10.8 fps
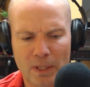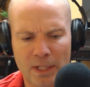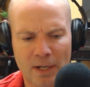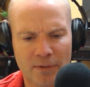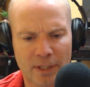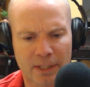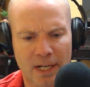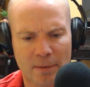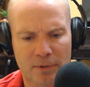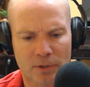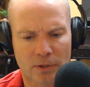And everything that
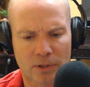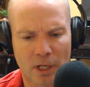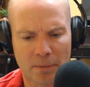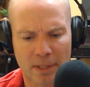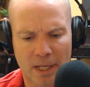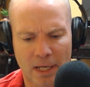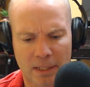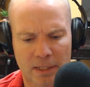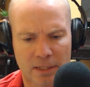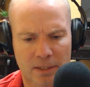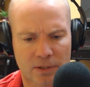happens on top of that
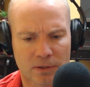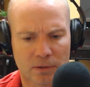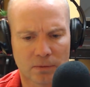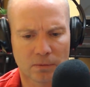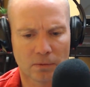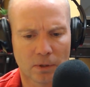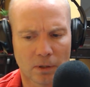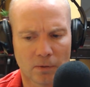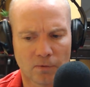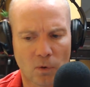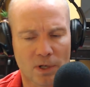is
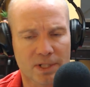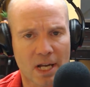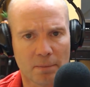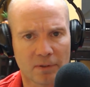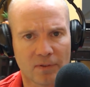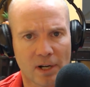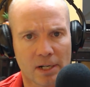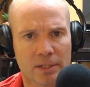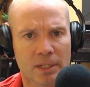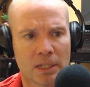force amplifiers.